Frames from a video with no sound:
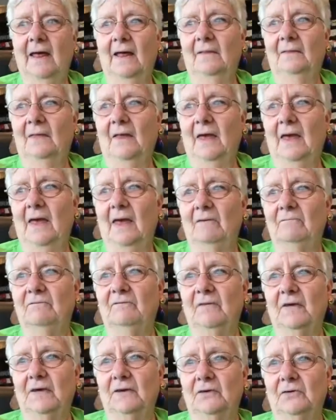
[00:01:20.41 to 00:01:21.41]
They have
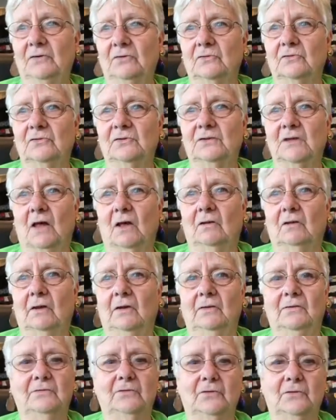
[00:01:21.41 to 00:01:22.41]
vendors all
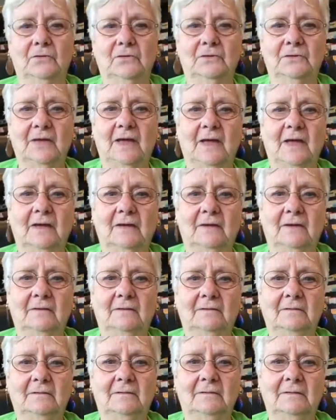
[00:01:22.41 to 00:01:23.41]
over
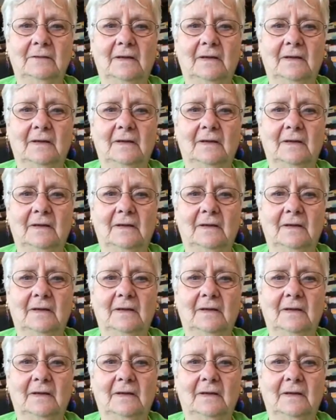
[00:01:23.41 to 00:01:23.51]
town.